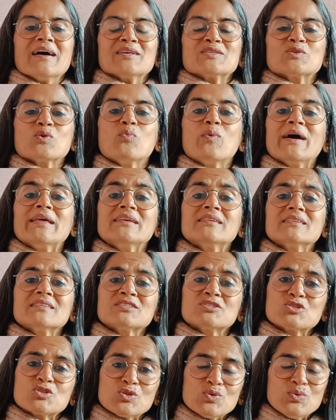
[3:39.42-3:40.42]
so while it
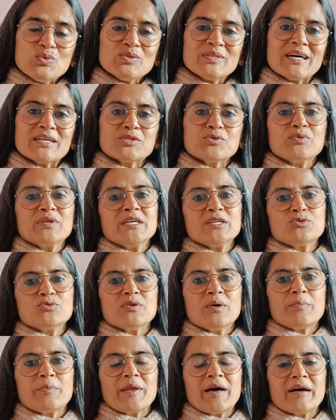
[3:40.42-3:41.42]
is true that you need to
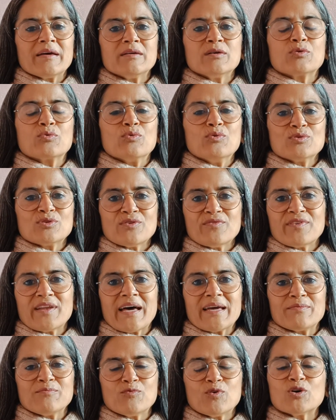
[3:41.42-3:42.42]
apply a coat of
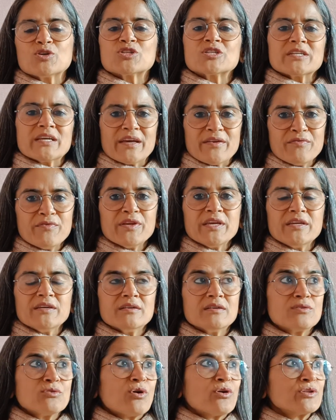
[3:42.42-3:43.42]
lime wash every
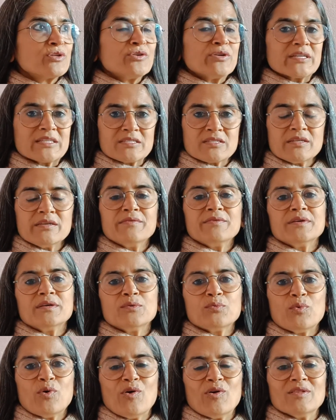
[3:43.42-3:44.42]
year on your exterior
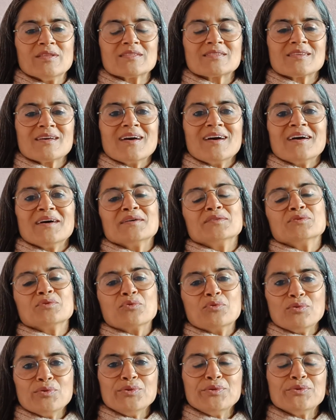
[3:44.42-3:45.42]
walls the
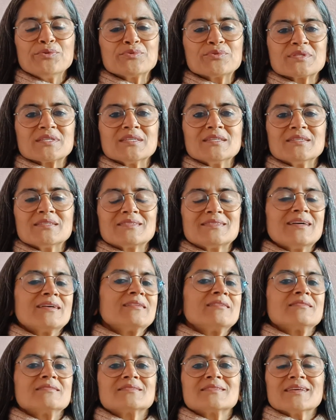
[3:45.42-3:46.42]
good news is
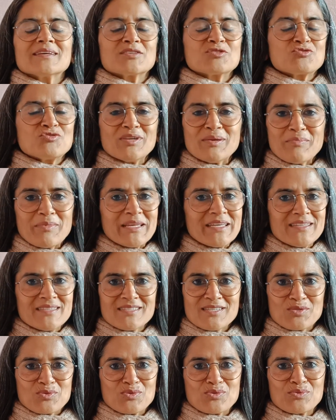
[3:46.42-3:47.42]
that it is extremely
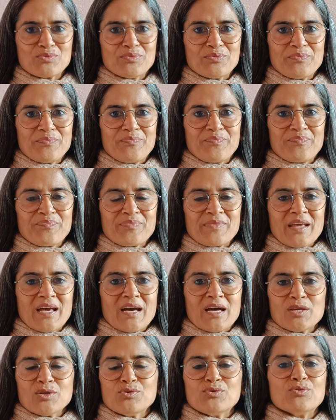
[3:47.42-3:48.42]
easy to do
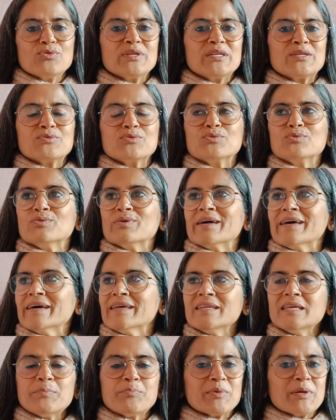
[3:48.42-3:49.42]
you don't need to do
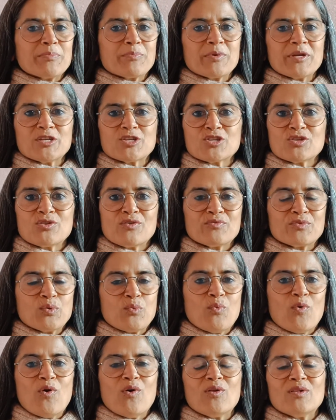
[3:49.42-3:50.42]
any preparation of the
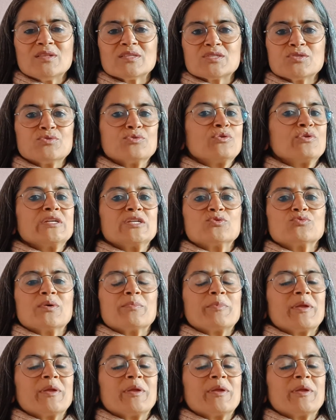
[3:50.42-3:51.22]
walls. You don't need to